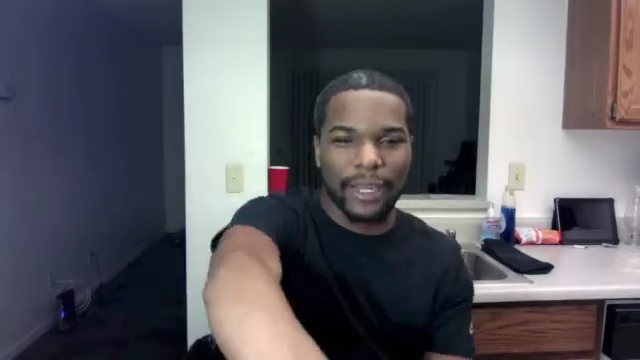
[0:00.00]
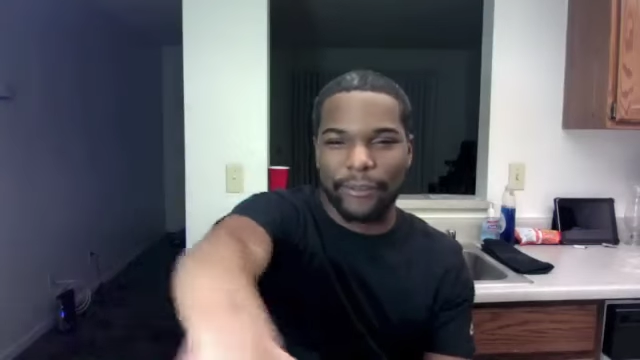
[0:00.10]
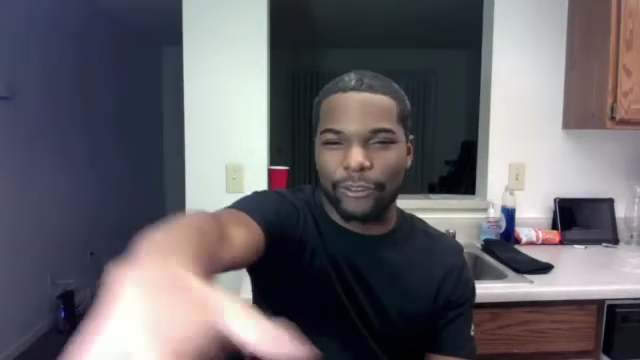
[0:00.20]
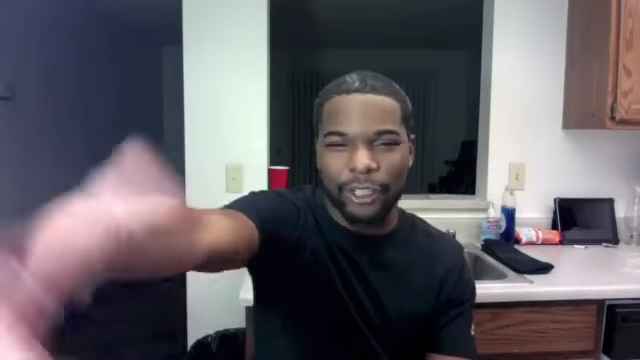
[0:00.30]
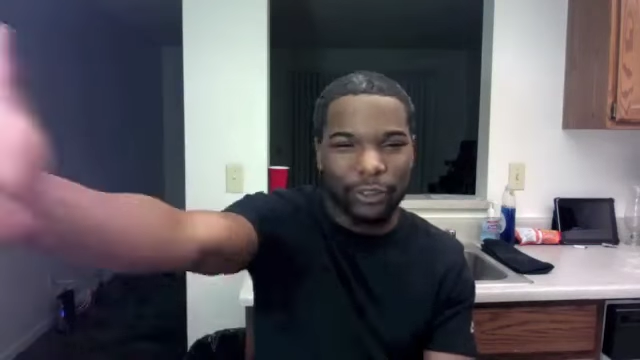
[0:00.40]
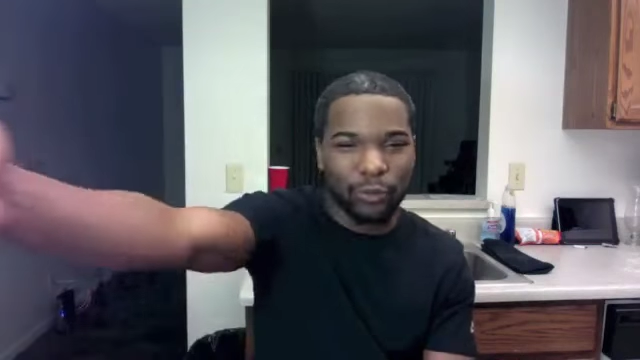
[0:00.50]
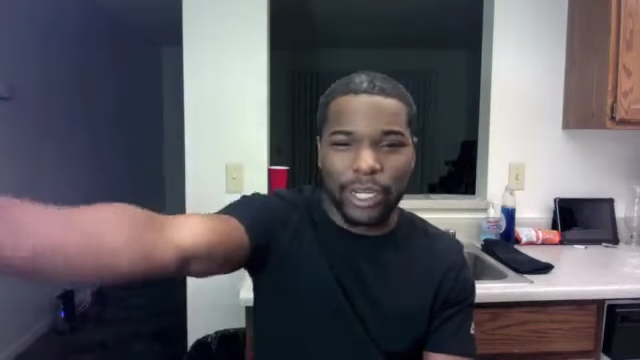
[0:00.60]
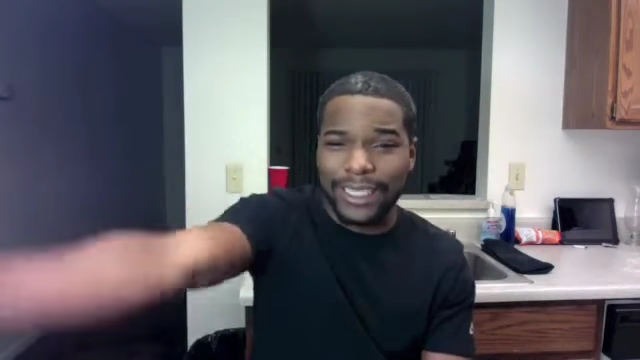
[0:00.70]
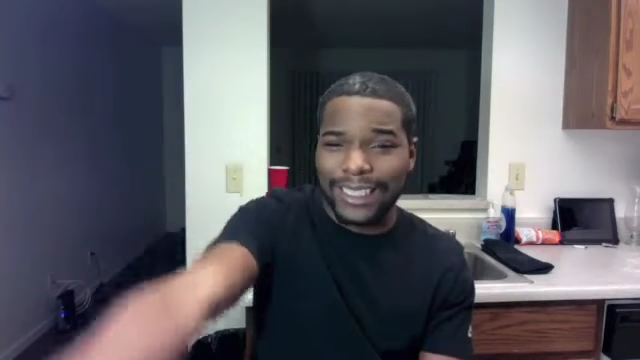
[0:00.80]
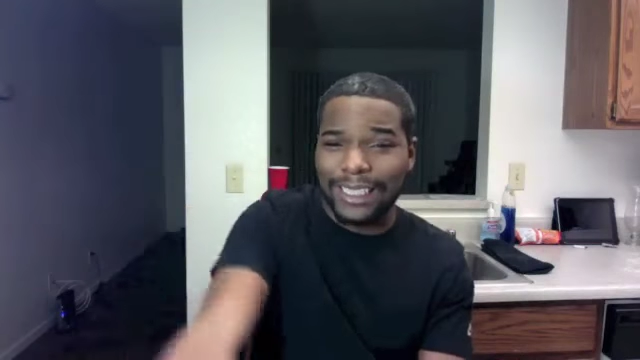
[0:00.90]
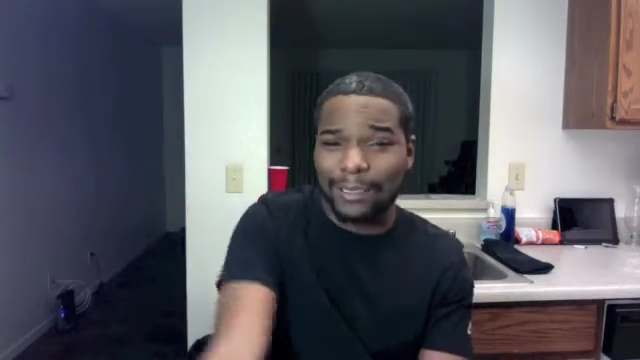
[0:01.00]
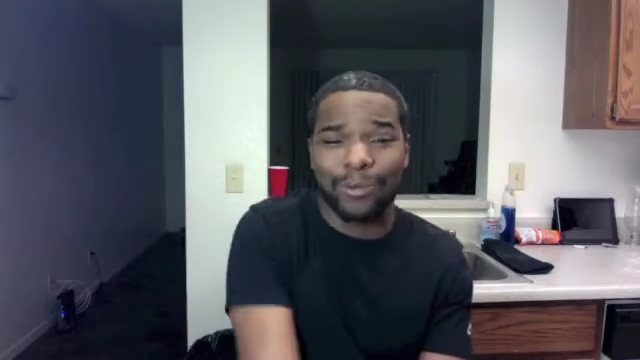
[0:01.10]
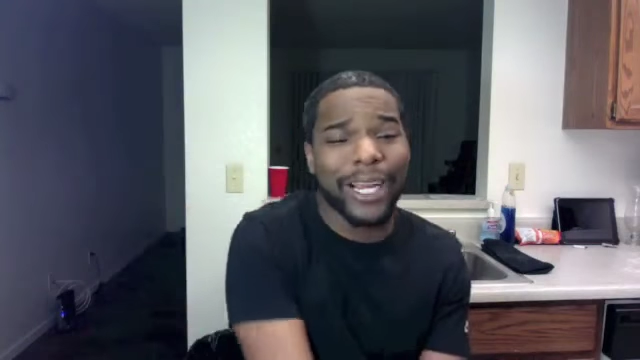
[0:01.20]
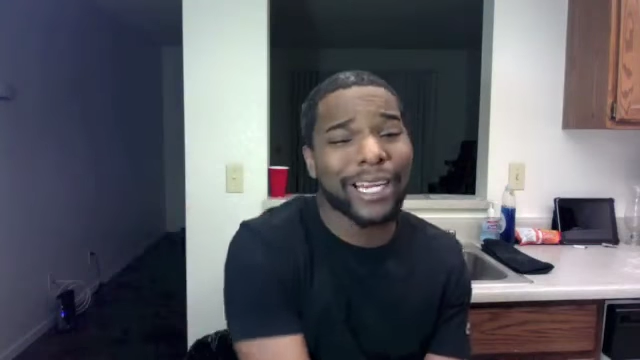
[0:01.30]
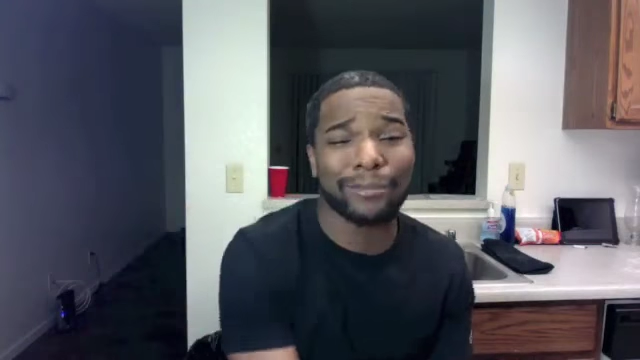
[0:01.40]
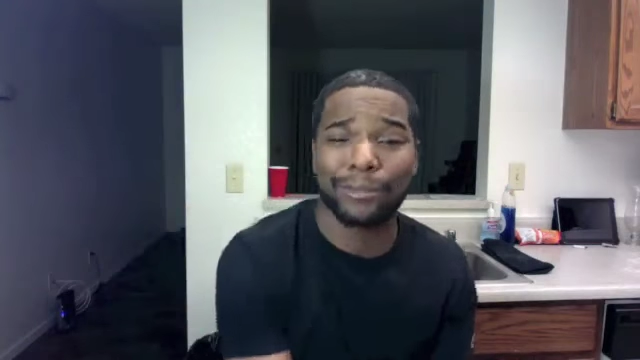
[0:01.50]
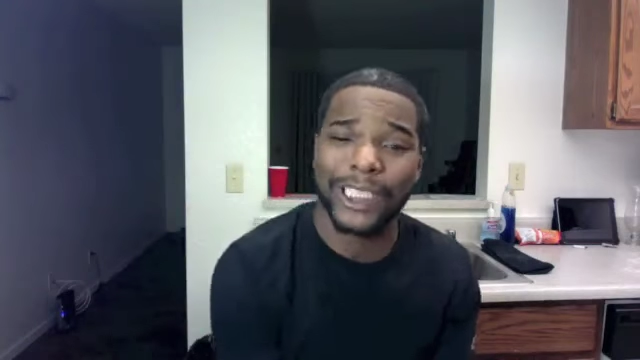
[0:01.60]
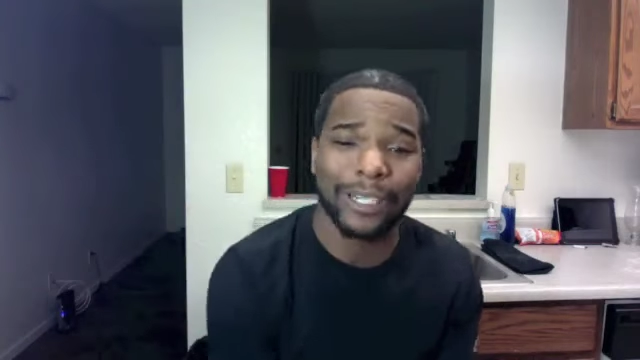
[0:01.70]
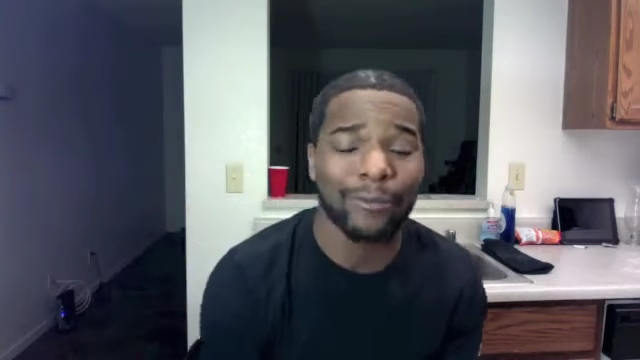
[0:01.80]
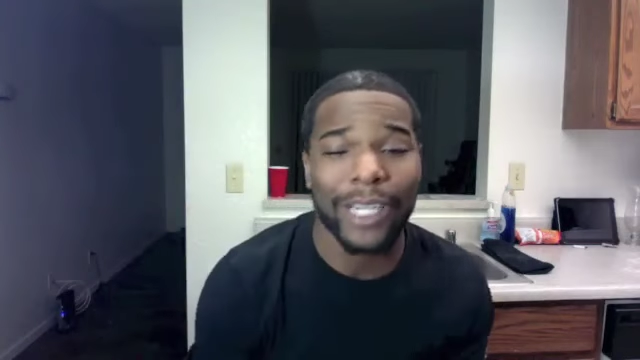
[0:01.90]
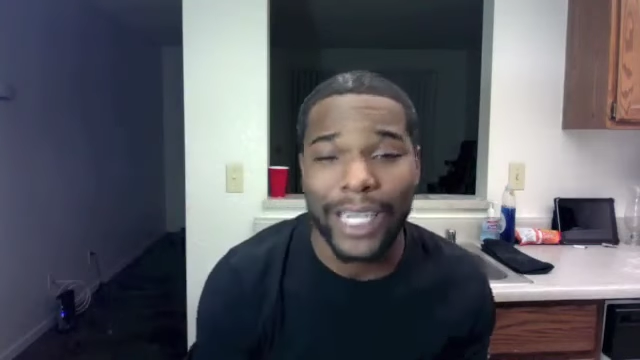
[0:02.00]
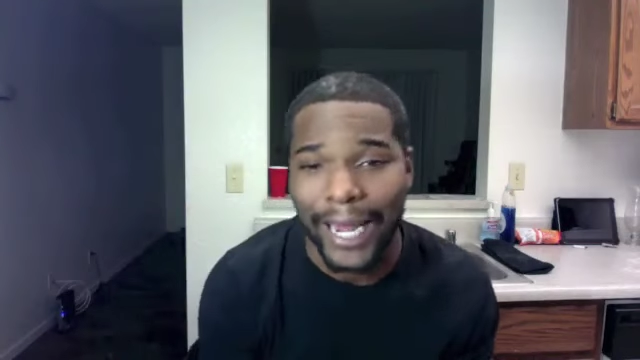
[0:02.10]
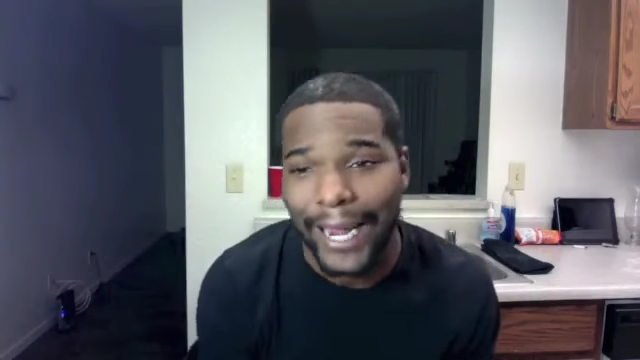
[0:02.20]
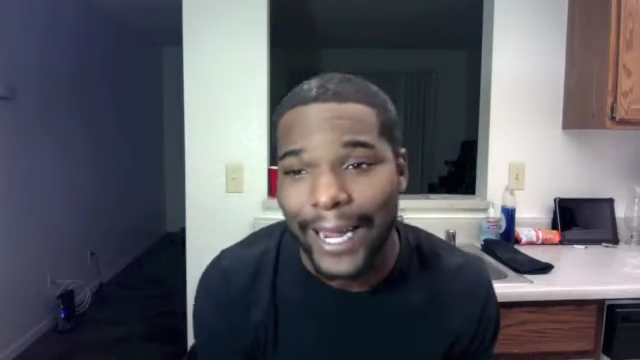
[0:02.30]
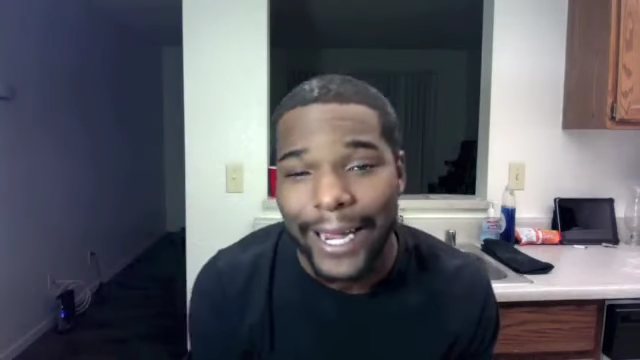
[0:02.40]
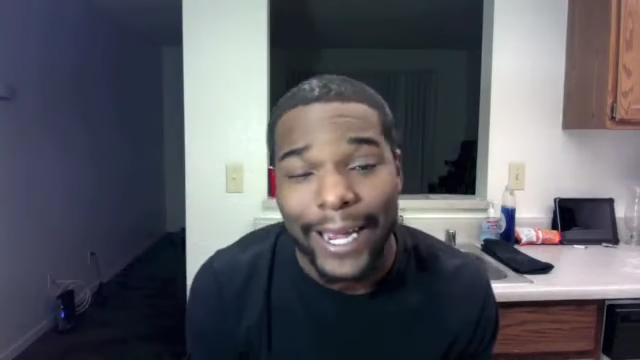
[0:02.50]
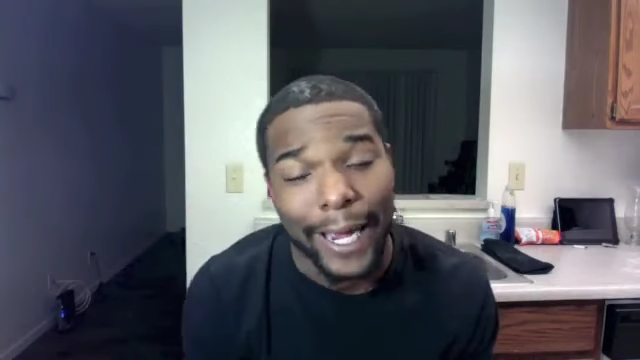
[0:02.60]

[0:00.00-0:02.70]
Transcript: if you just want to see some random shit one day